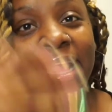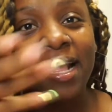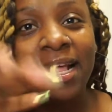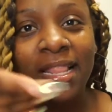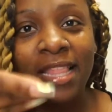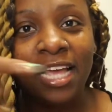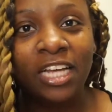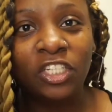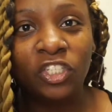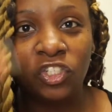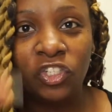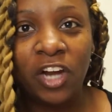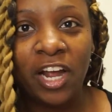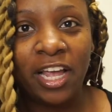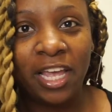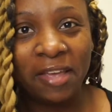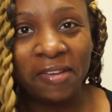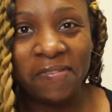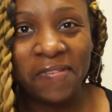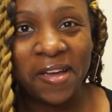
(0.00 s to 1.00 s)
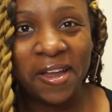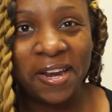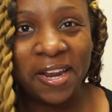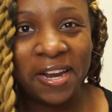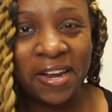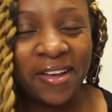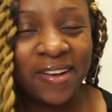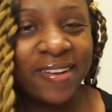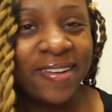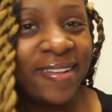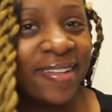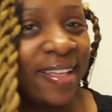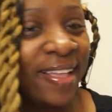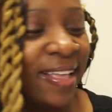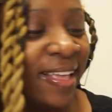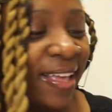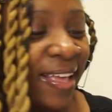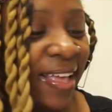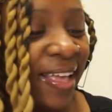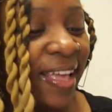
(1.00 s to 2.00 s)
That's Drake, if y'all didn't
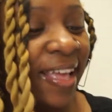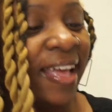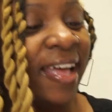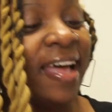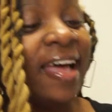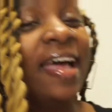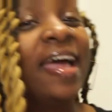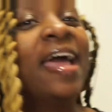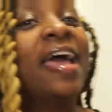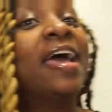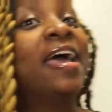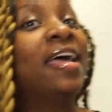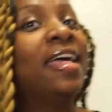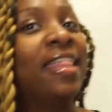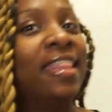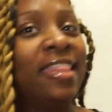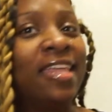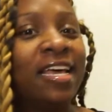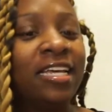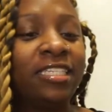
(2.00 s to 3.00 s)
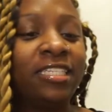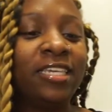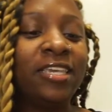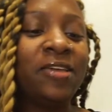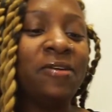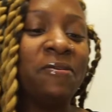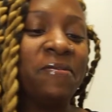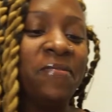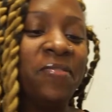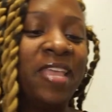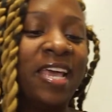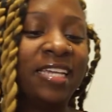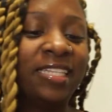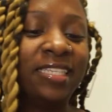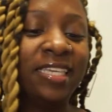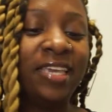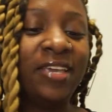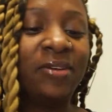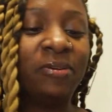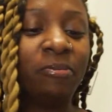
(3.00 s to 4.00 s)
know. That's cute,
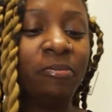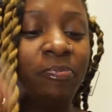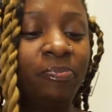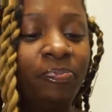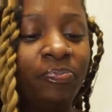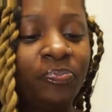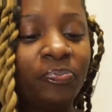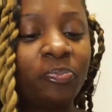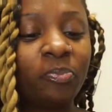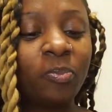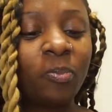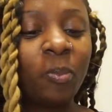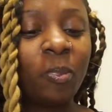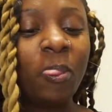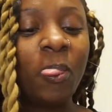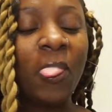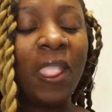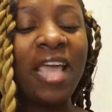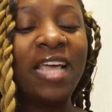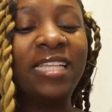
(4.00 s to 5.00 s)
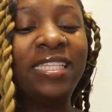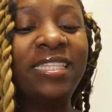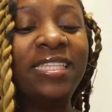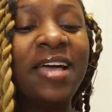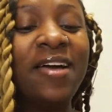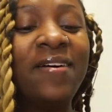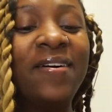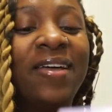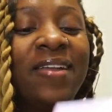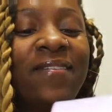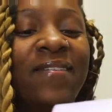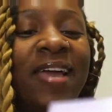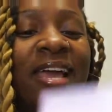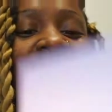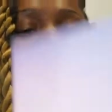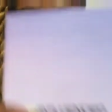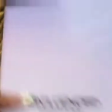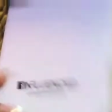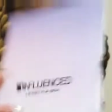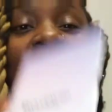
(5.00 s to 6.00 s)
that's cute. So
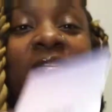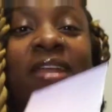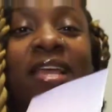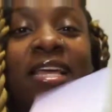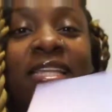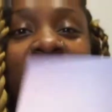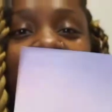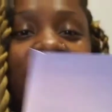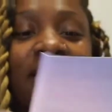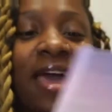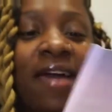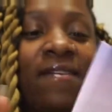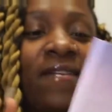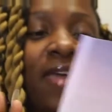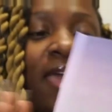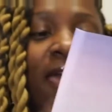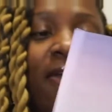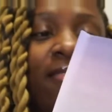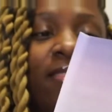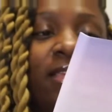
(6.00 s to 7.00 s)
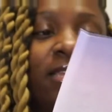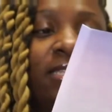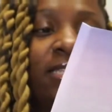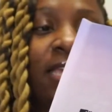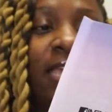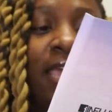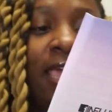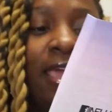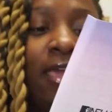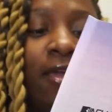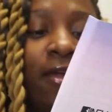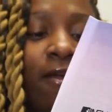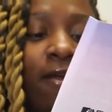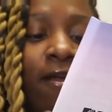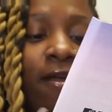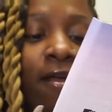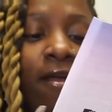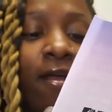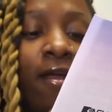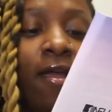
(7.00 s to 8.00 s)
anyway, so on the inside we have this
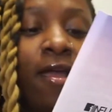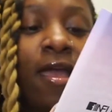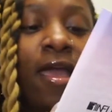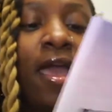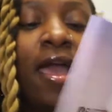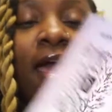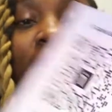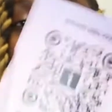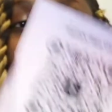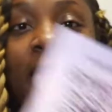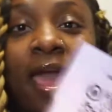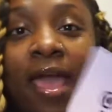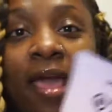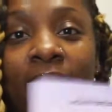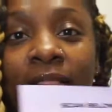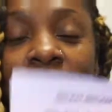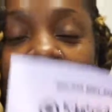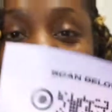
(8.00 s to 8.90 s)
here. Okay,